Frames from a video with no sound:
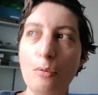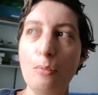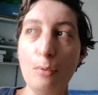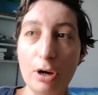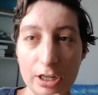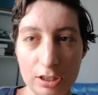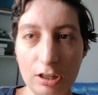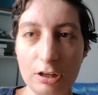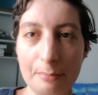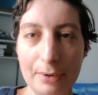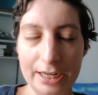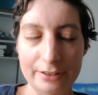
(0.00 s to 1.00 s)
1
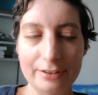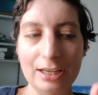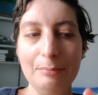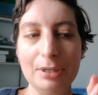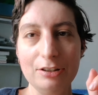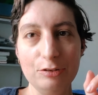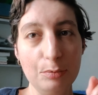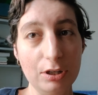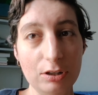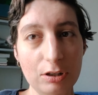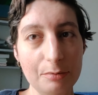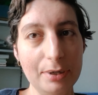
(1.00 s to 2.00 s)
o'clock my time, because 1
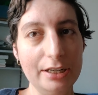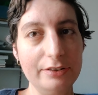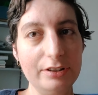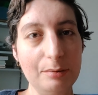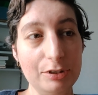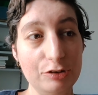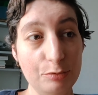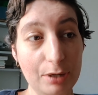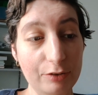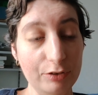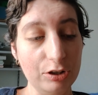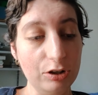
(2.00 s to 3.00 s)
o'clock my time is
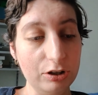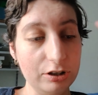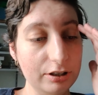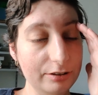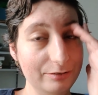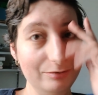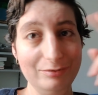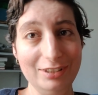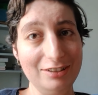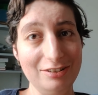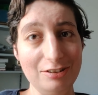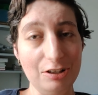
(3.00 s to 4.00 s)
12 o'clock,
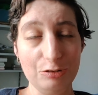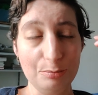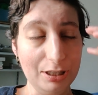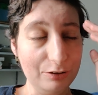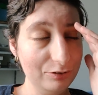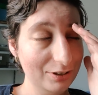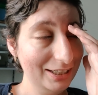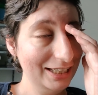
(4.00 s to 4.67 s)
this is not 12,